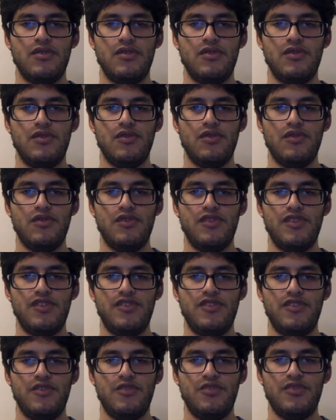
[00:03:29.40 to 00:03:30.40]
Who did
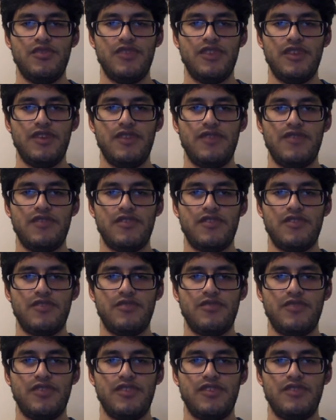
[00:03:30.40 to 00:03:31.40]
you believe could
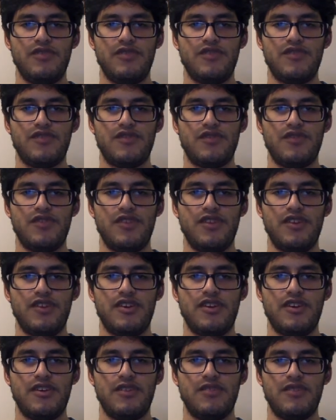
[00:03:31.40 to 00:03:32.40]
completely restore the
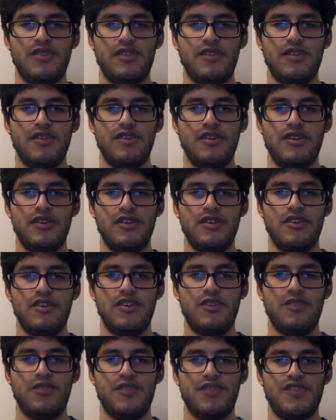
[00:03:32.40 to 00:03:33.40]
economy,
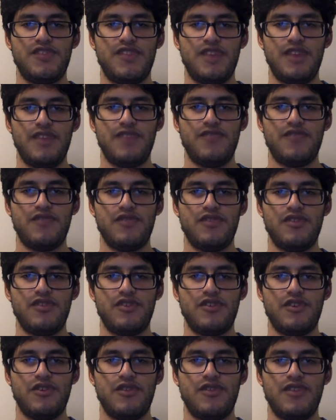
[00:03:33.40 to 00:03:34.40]
keep us safe during the
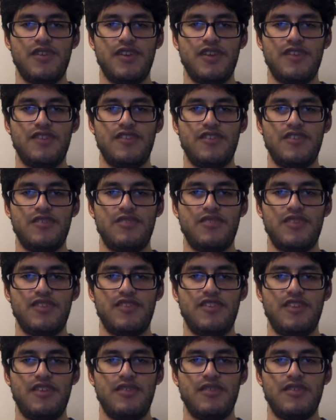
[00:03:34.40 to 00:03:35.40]
COVID-19
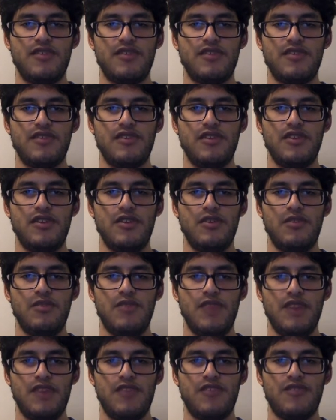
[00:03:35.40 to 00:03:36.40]
pandemic,
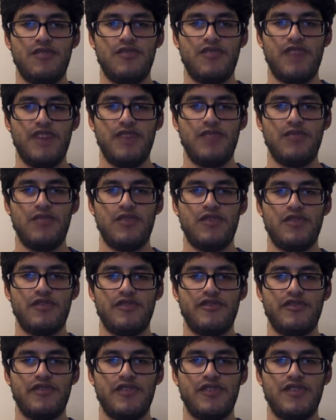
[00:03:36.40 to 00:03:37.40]
make the right moral
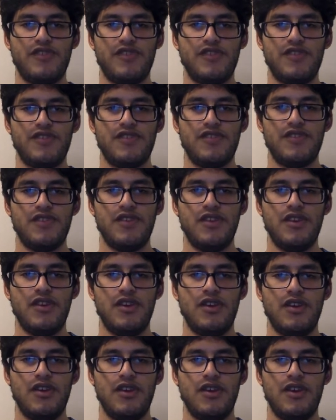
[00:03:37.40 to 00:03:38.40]
choices,
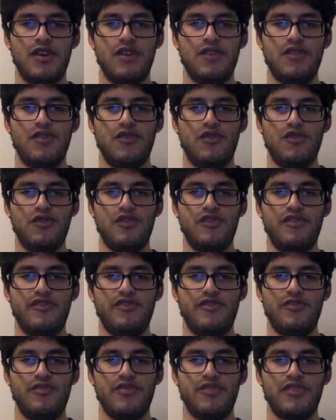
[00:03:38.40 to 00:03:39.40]
and who did you
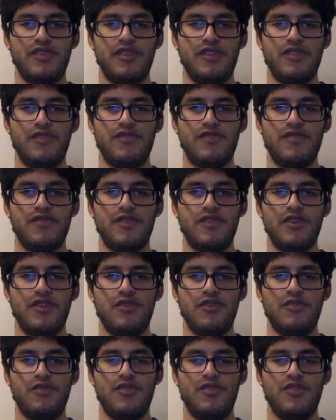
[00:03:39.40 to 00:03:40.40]
believe
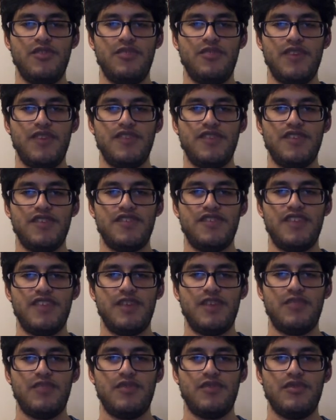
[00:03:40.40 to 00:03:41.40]
would be the best
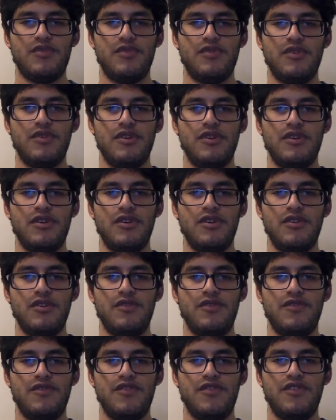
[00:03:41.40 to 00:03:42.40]
example
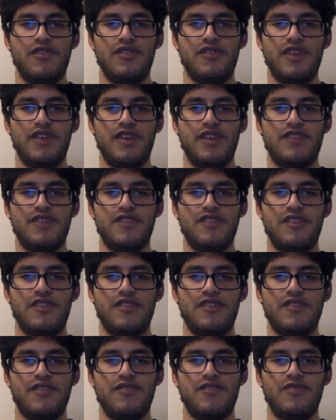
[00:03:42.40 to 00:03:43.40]
for the United States
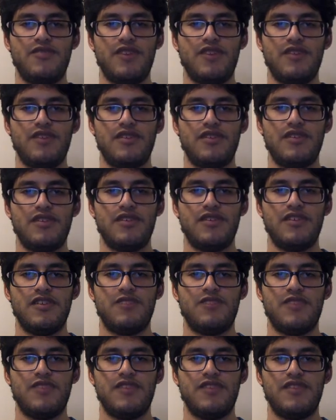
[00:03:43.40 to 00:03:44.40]
of America as
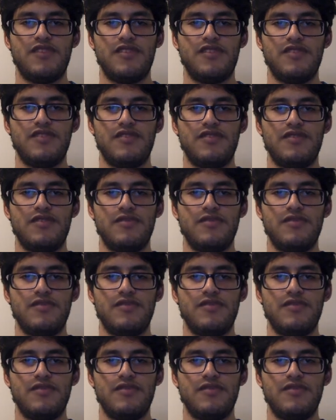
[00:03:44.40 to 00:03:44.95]
president?